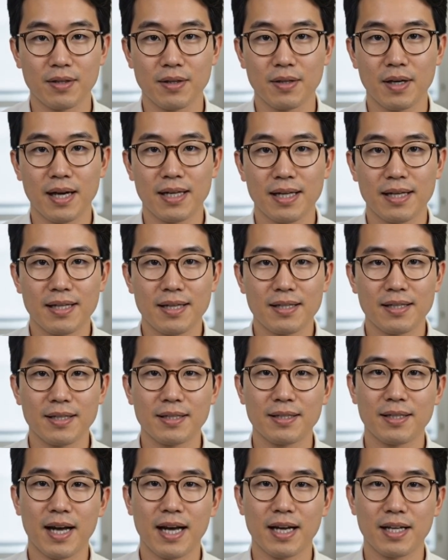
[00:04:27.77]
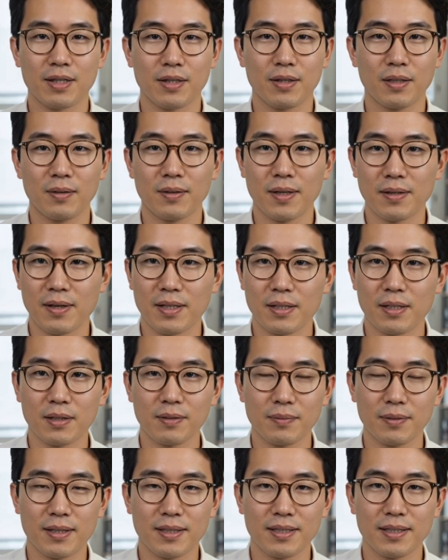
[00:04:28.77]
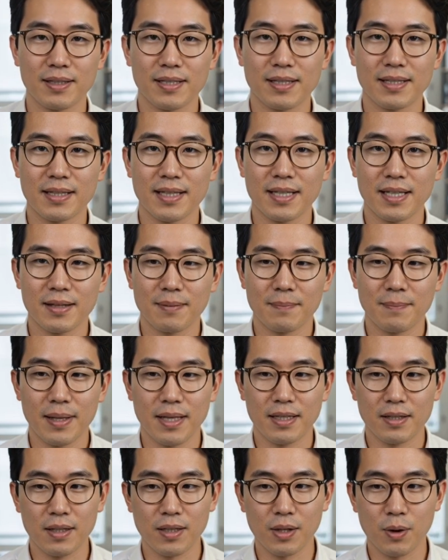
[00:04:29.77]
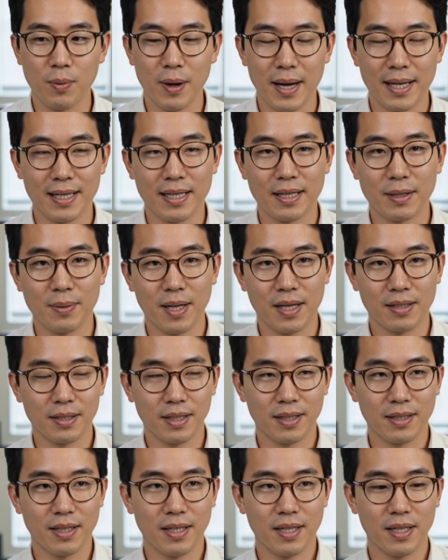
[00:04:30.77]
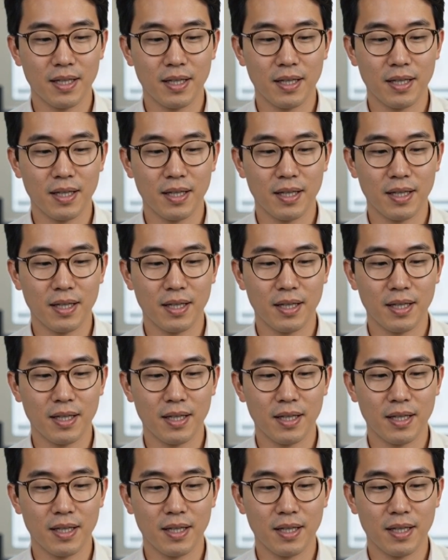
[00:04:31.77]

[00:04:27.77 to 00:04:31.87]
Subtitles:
shininess, and texture of every surface in the scene based on the lighting around it.